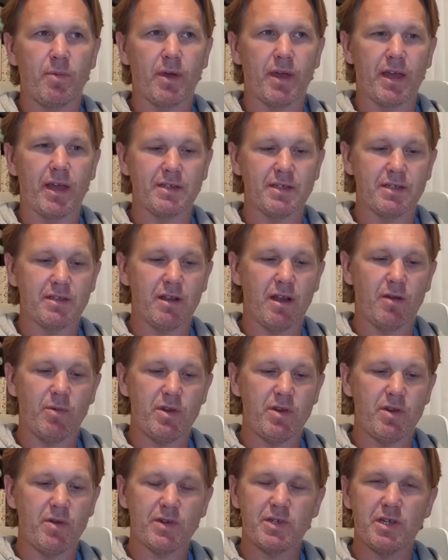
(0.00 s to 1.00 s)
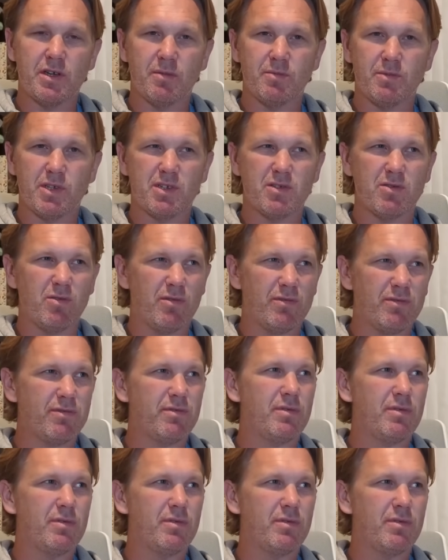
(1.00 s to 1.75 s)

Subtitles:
I guess. It's like when you actually come to sort of